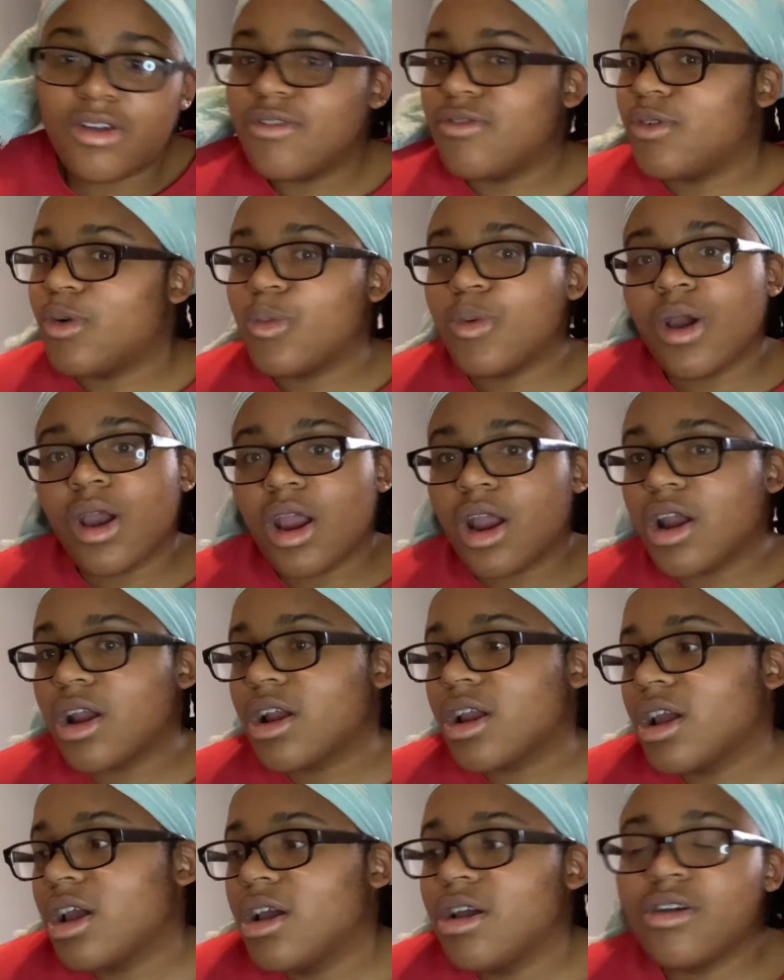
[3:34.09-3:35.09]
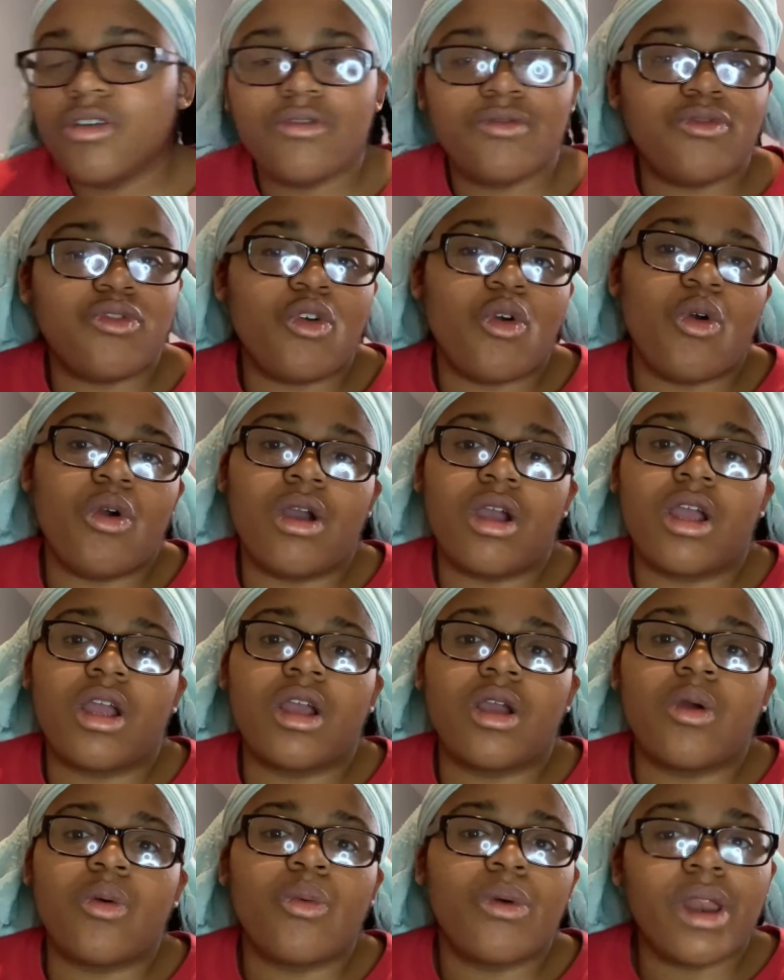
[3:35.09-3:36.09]
For work,
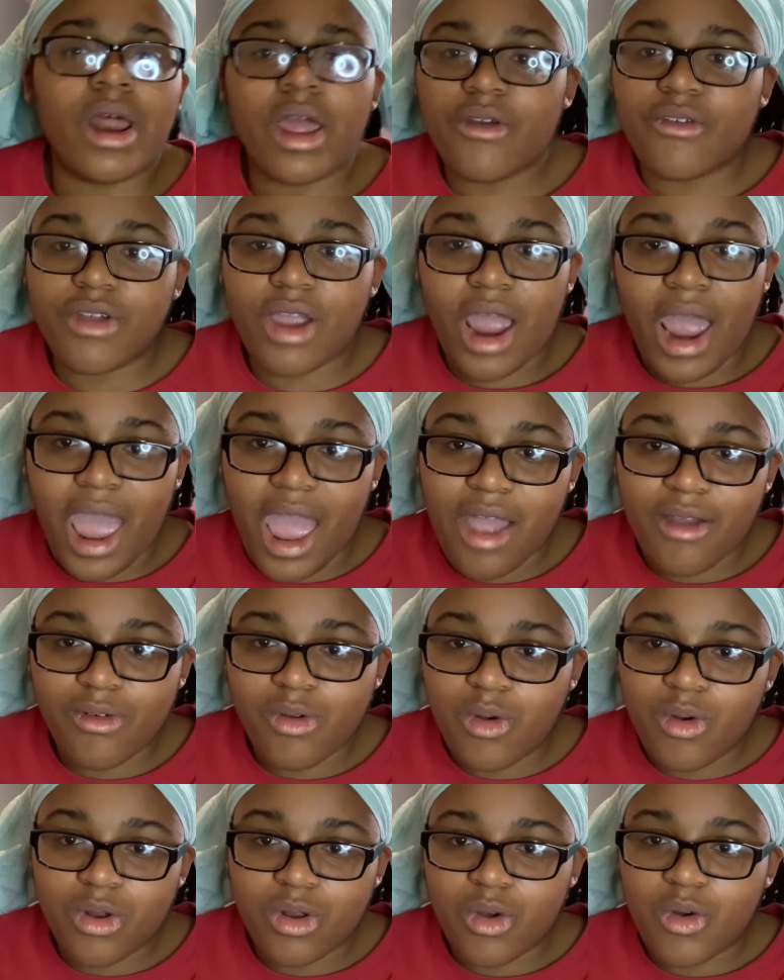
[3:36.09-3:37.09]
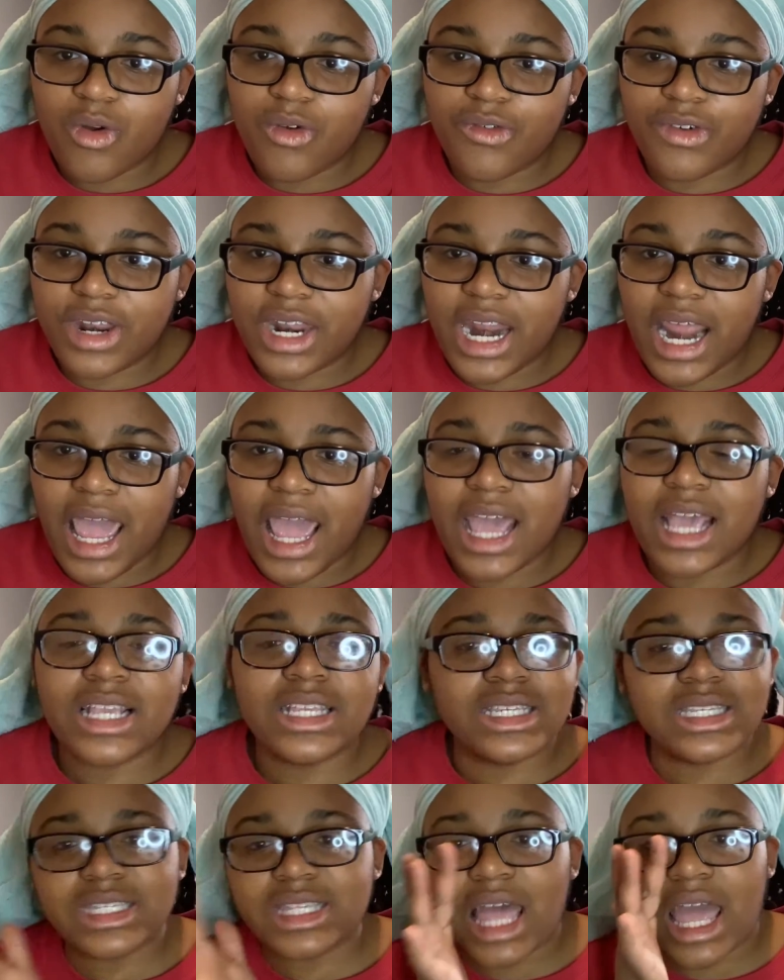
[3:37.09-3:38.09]
for whatever I have going on for the day.
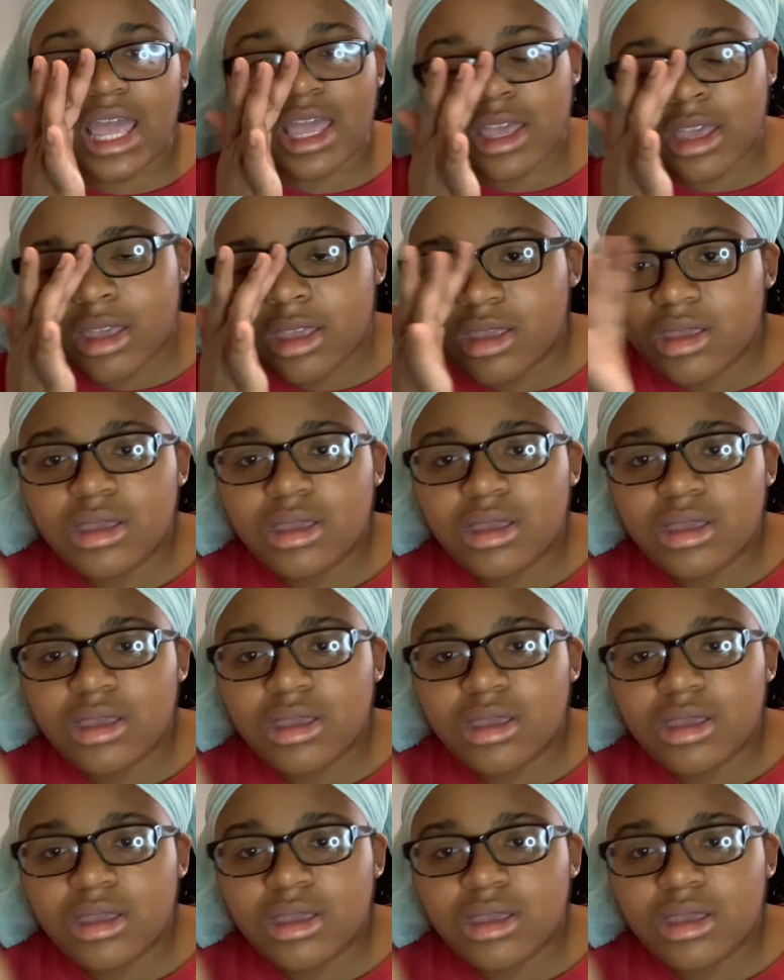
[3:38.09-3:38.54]
It's just like